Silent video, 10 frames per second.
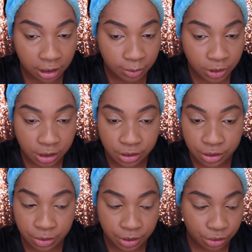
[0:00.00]
I'm
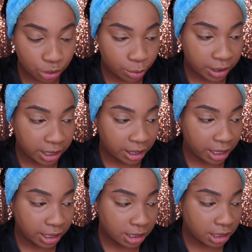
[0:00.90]
just going to apply
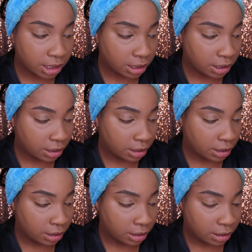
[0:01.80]
that
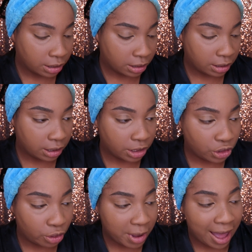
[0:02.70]

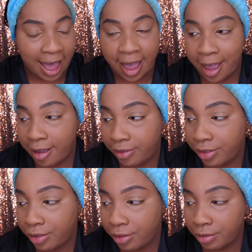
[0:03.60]
under my
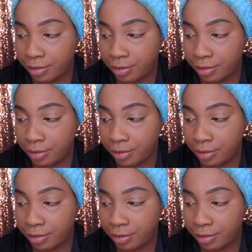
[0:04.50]
eyes.